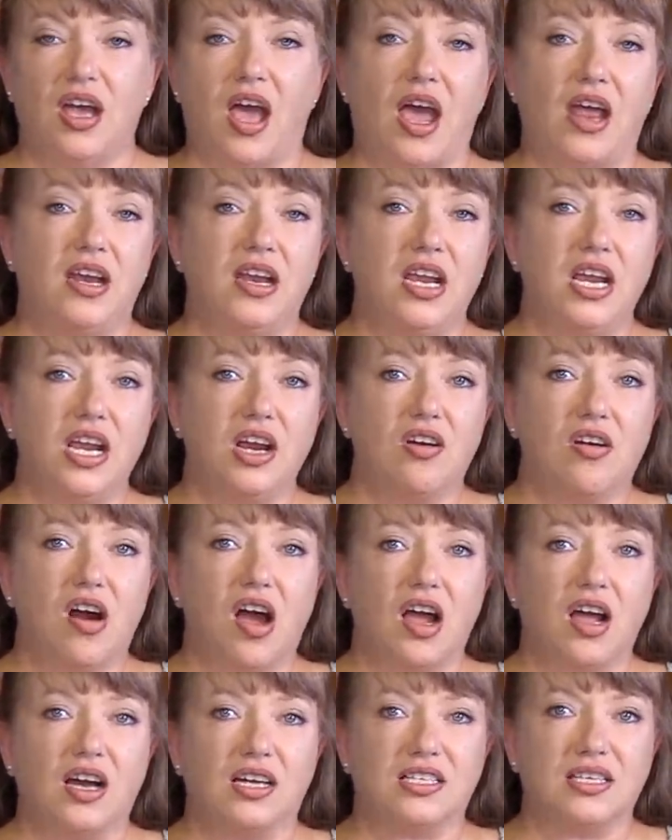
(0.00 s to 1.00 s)
And here
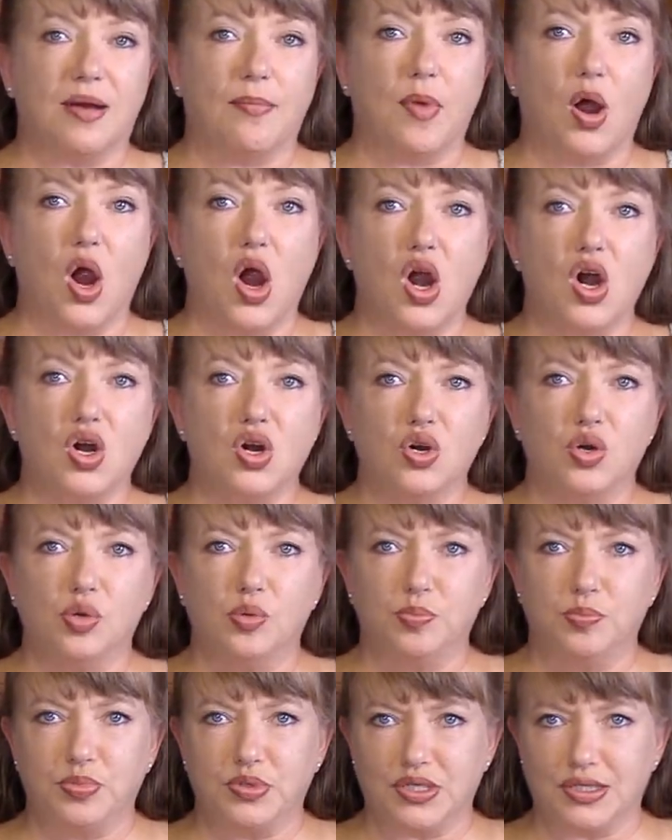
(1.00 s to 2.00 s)
I got some
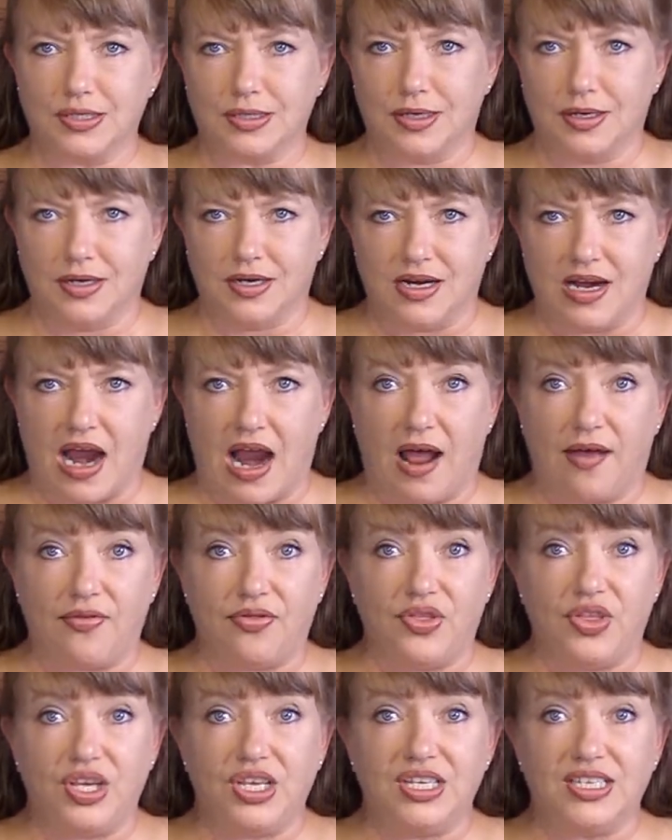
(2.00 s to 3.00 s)
herbs
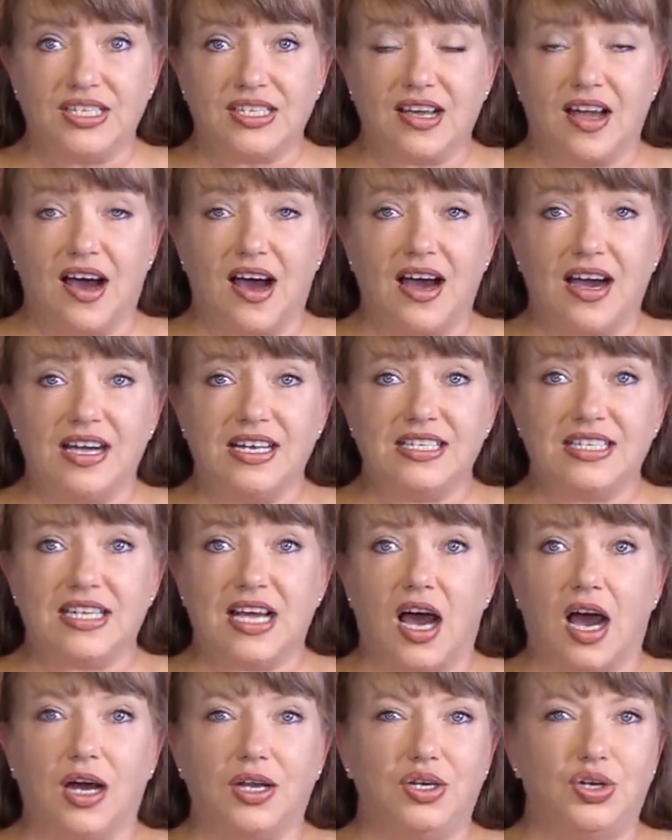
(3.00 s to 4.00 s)
and these guys
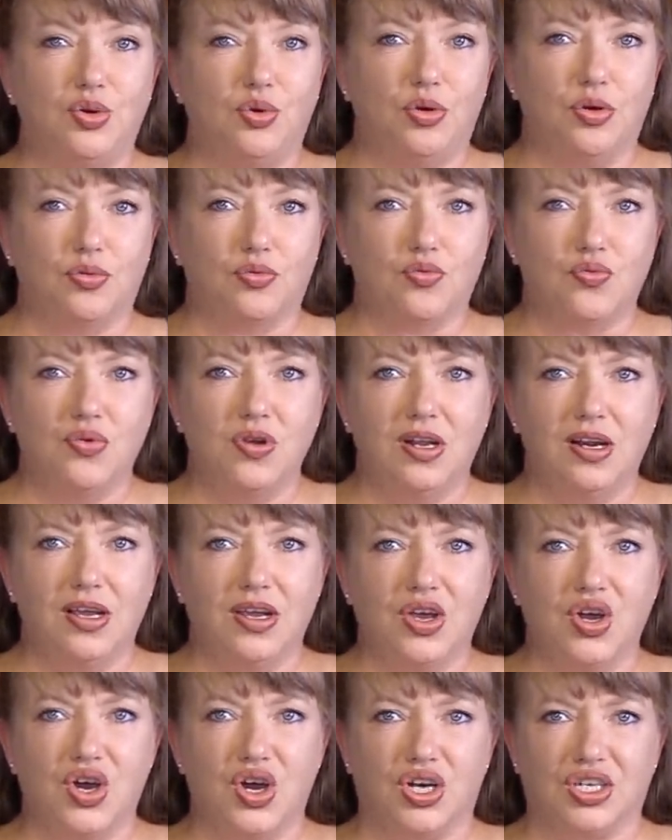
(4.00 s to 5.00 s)
are doing really
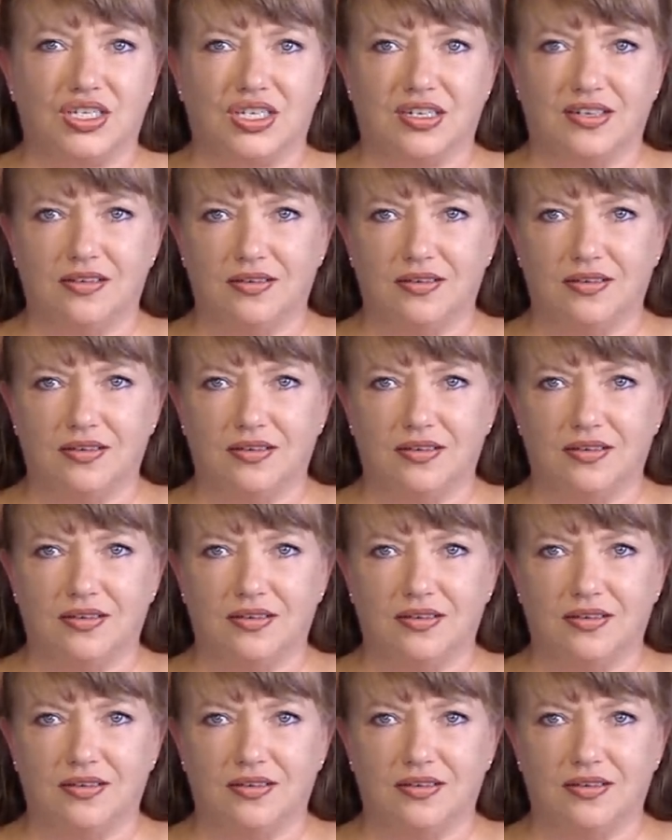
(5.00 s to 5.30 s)
good.